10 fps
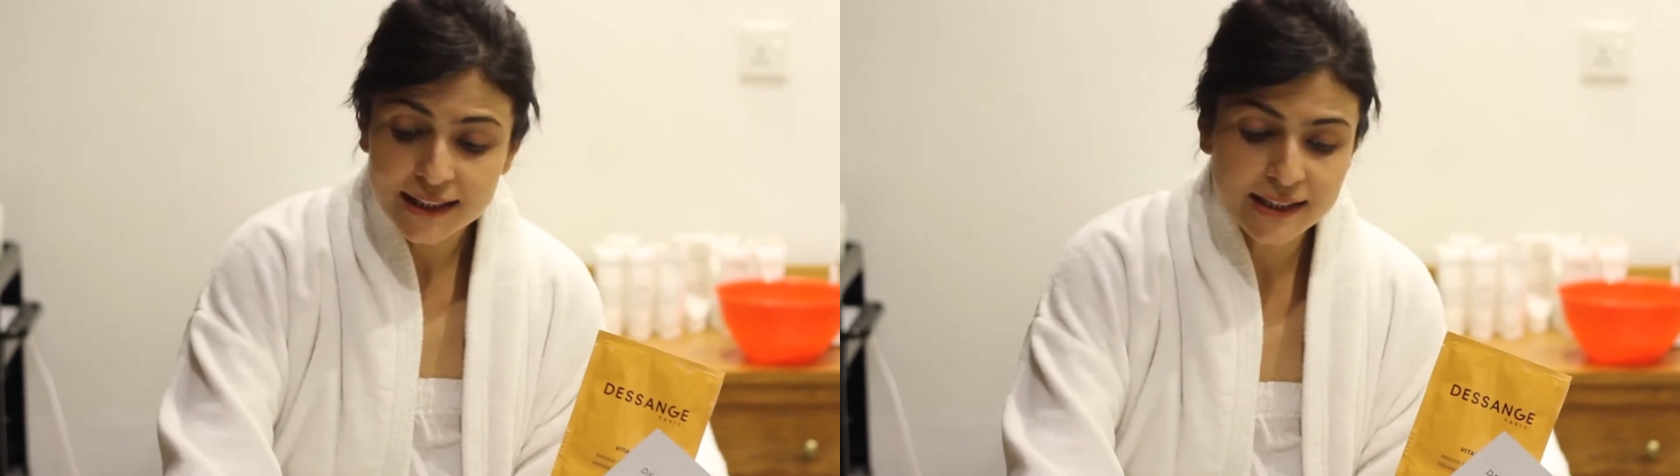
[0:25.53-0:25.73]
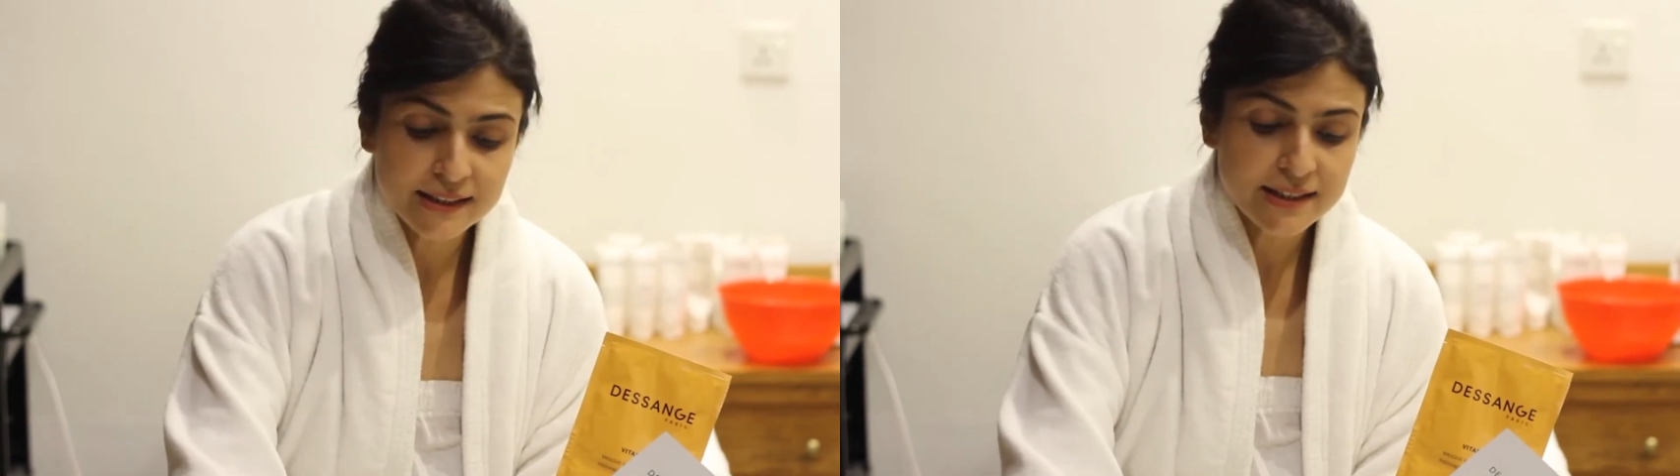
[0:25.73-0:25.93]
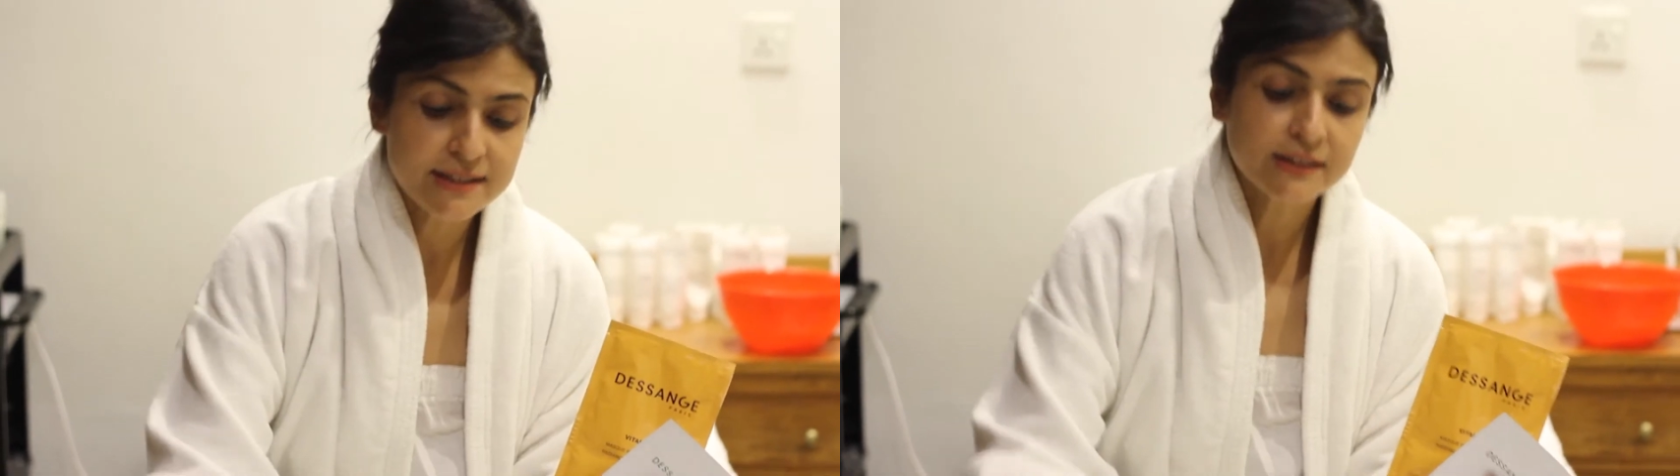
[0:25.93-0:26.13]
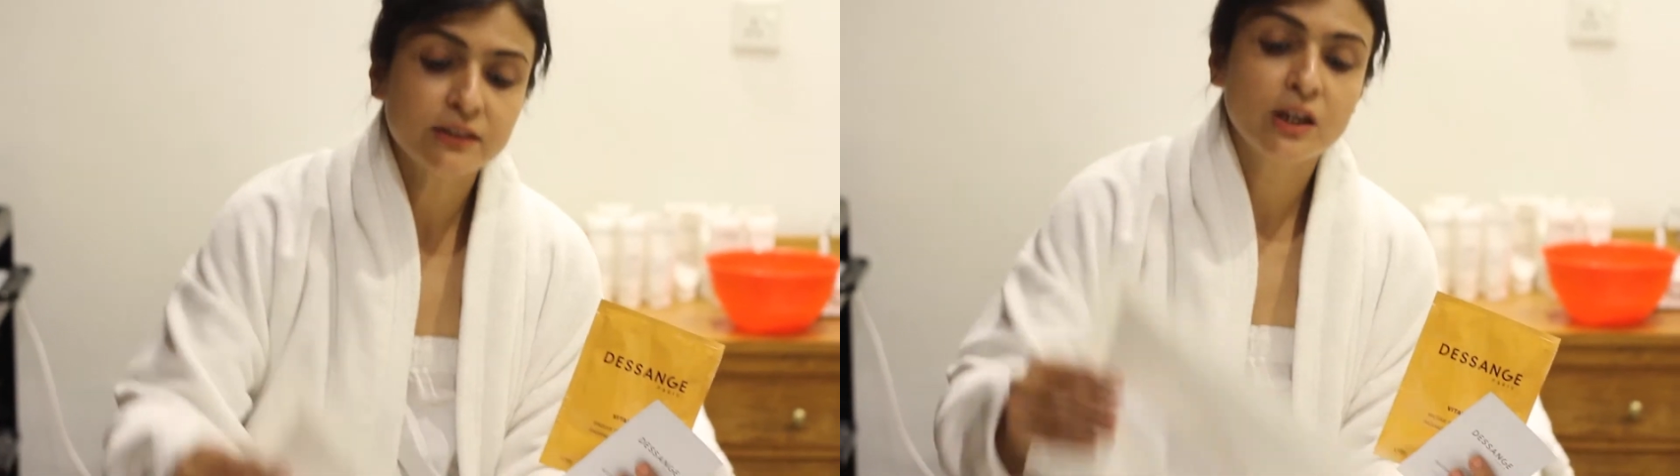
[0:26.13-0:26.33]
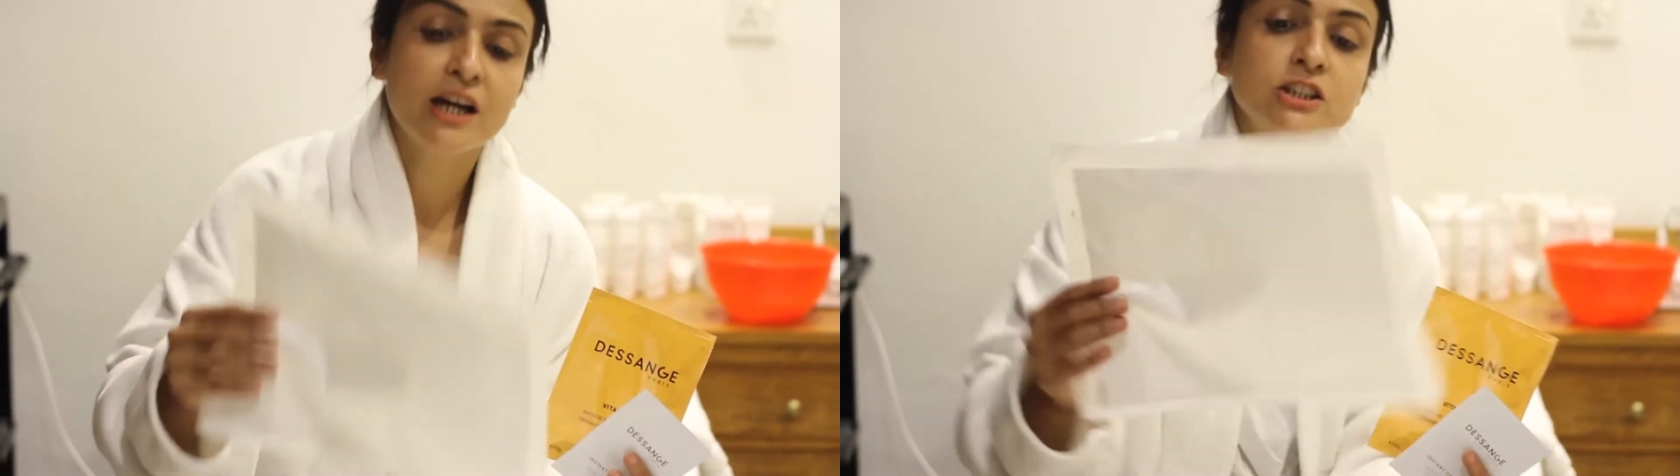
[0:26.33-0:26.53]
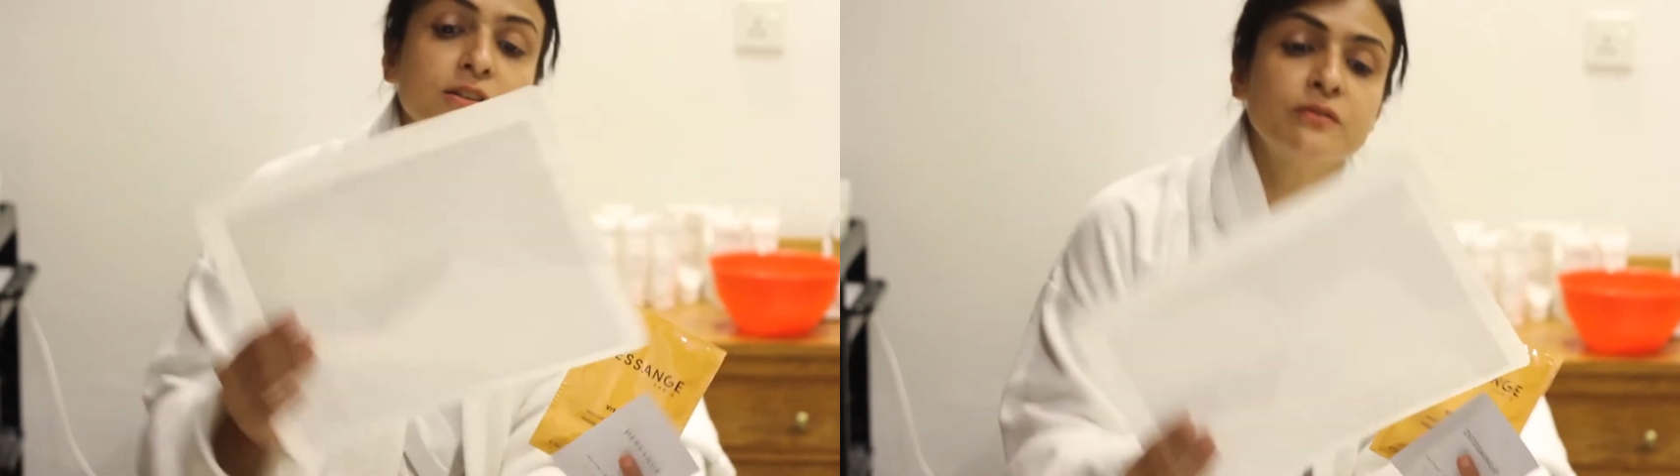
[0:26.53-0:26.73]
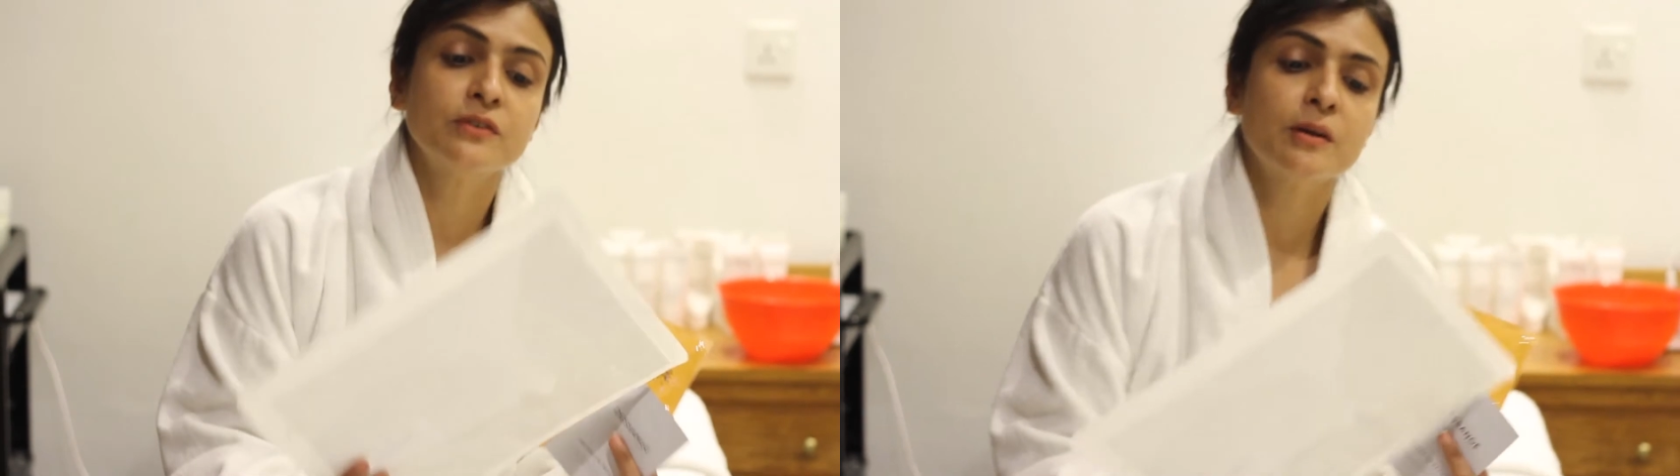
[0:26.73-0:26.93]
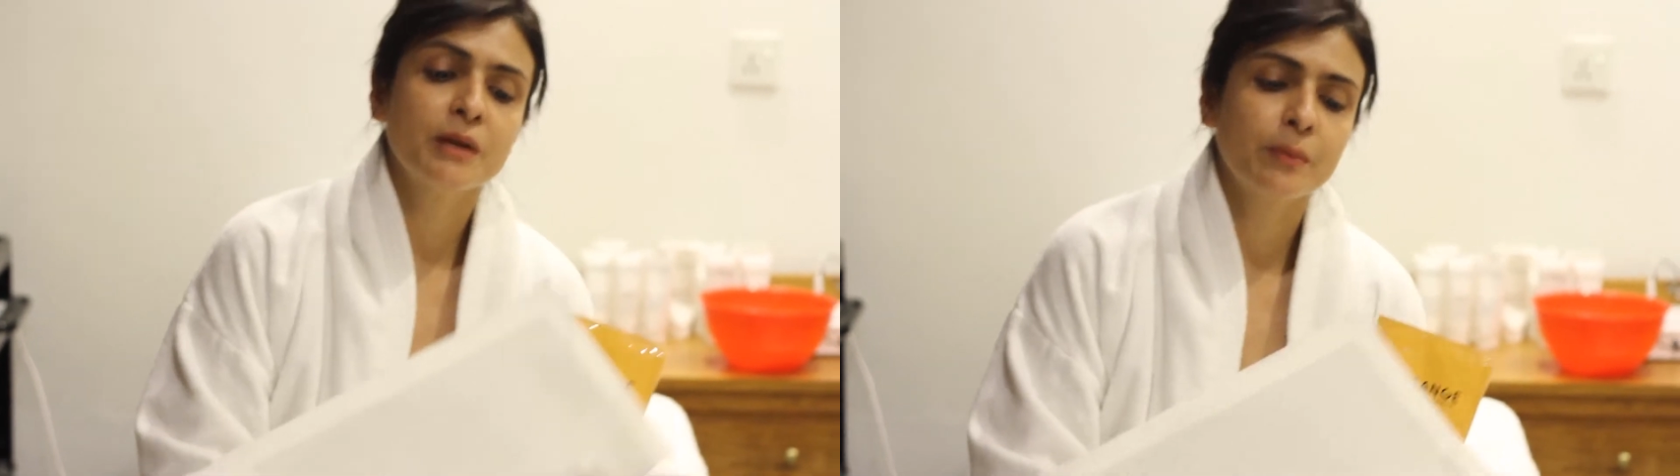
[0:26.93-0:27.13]
then there's a collagen
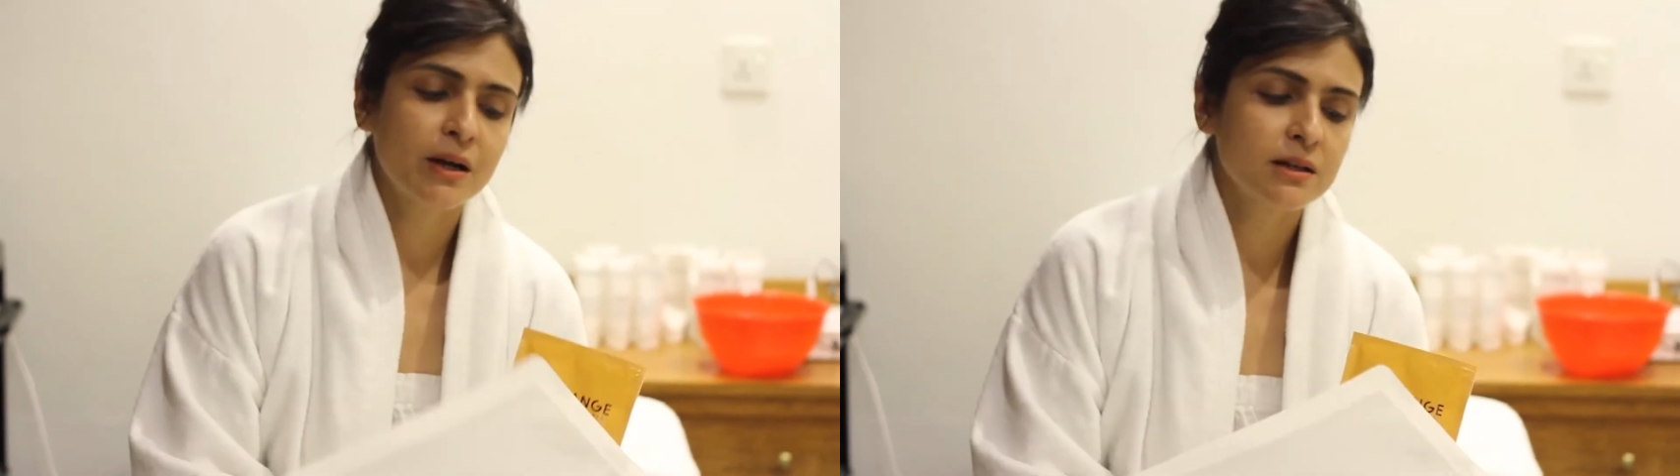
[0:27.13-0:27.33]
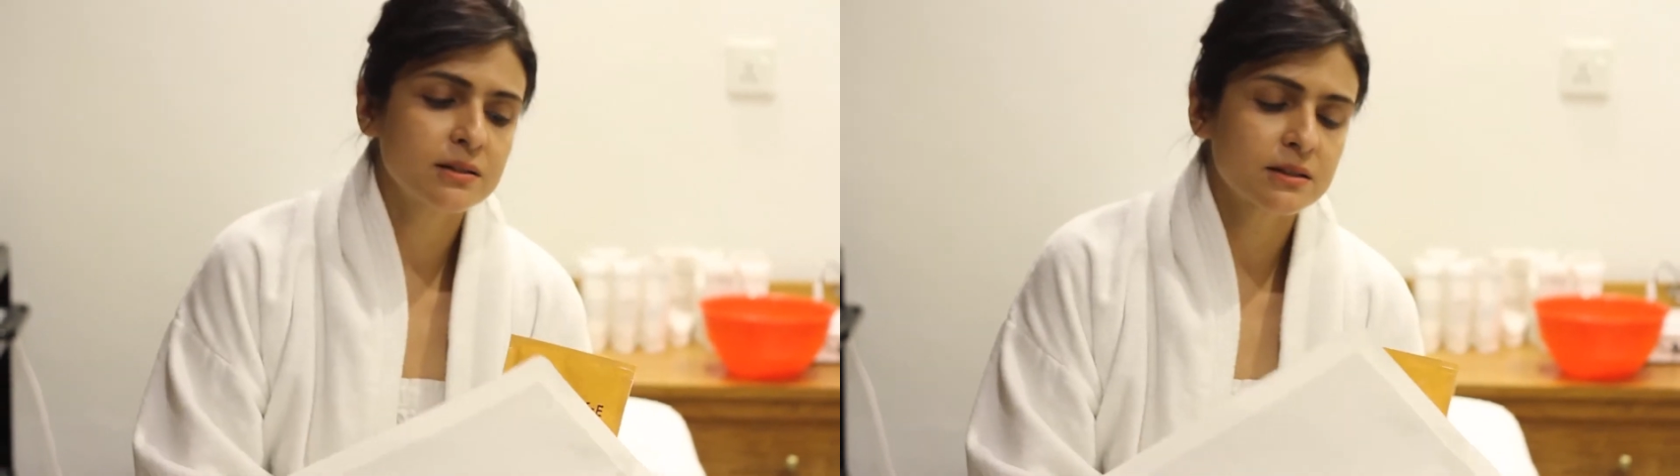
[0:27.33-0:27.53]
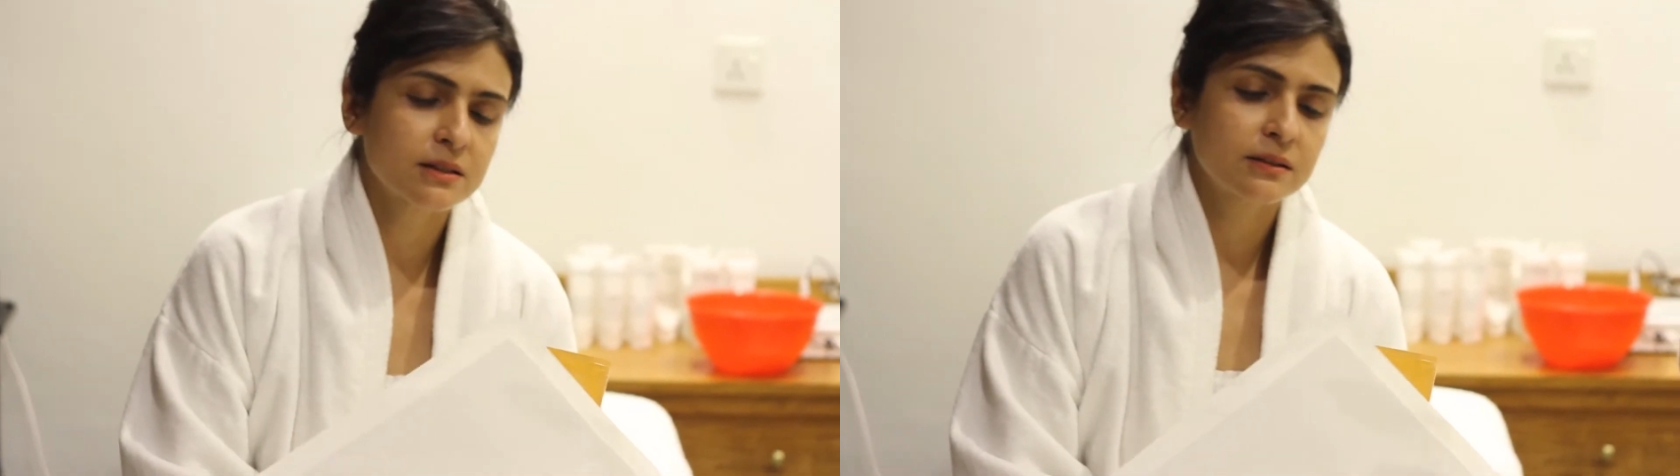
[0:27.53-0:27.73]
firming mask.